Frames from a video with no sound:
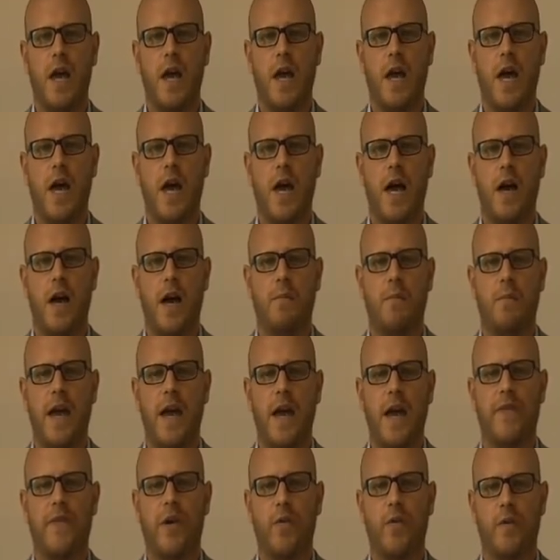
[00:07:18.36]

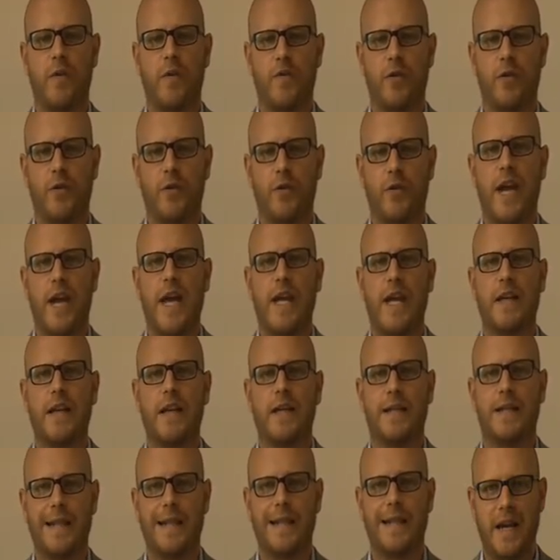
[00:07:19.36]
And that we've created
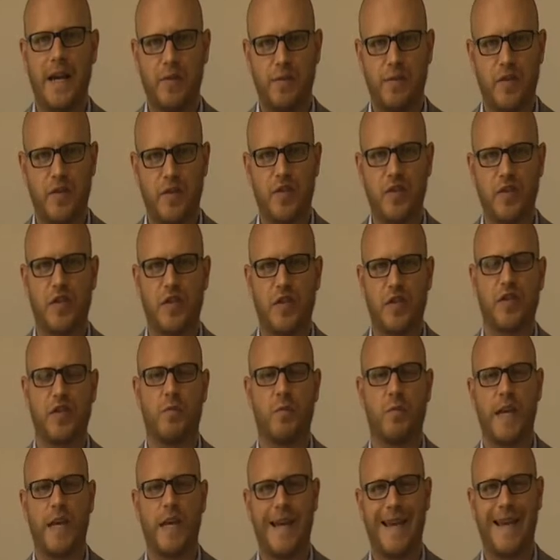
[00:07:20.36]
a language system
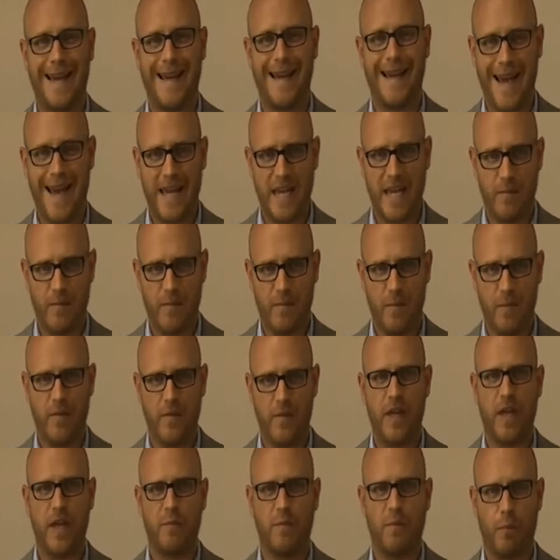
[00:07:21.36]
and a game
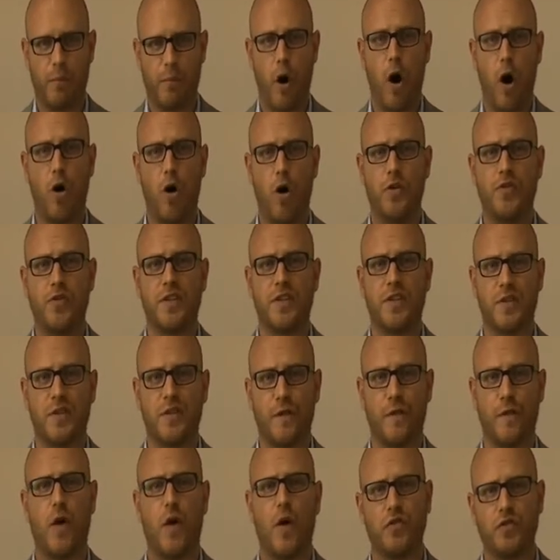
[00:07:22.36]
that imposes
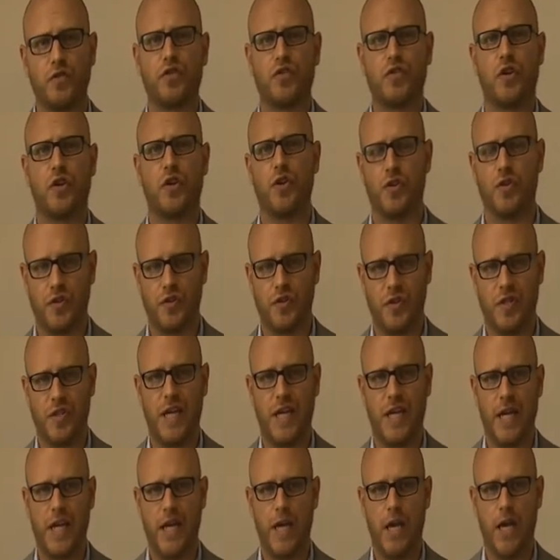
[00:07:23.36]
false
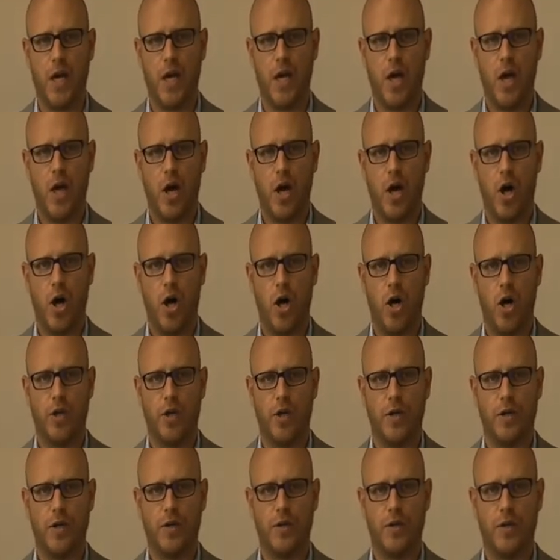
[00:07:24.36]
certainty
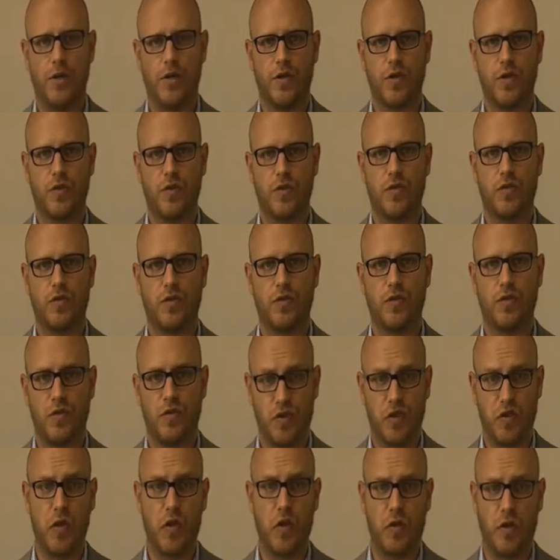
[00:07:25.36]
on the
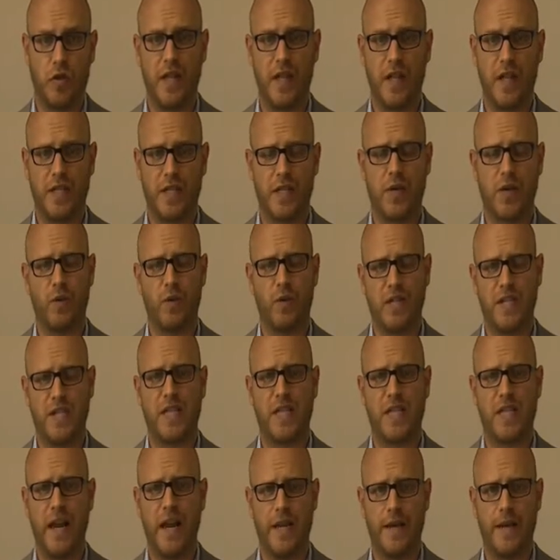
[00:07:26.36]
certain things that we
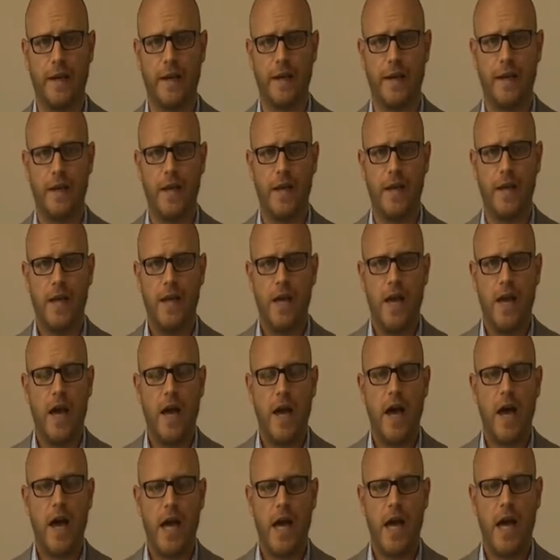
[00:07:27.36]
study.
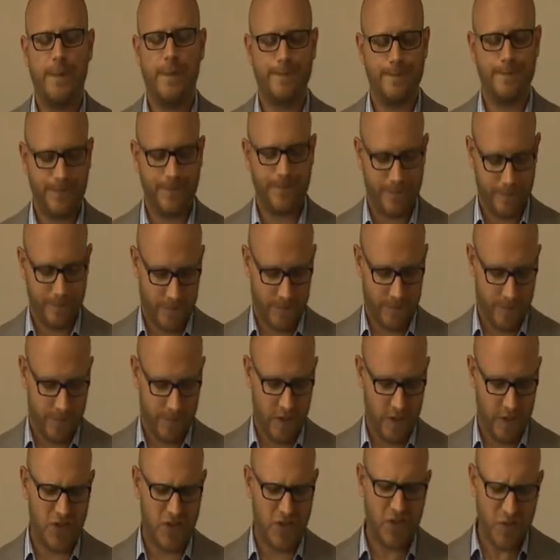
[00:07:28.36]
And
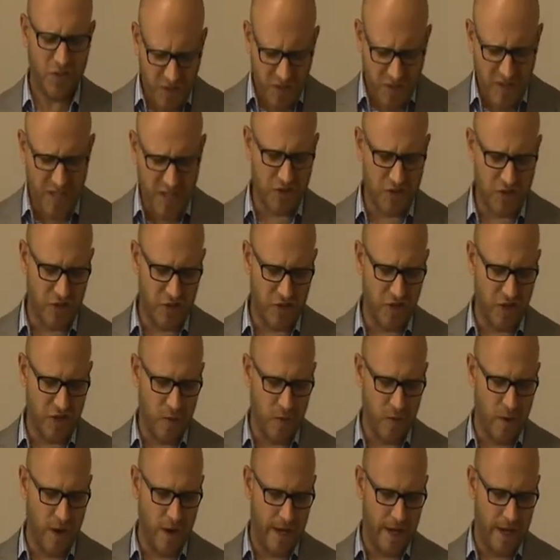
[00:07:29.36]
so it's an interesting
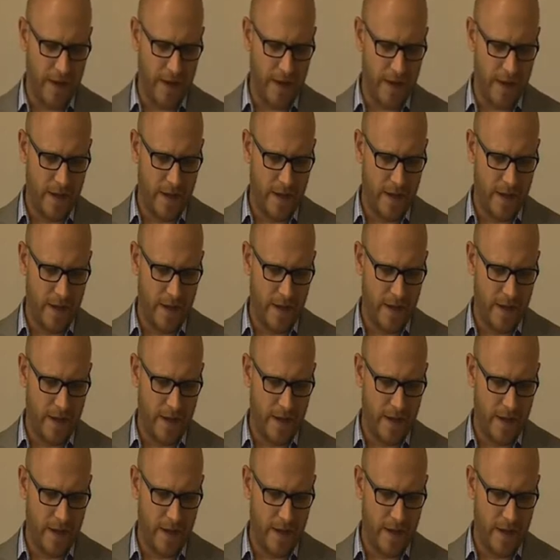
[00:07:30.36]
way.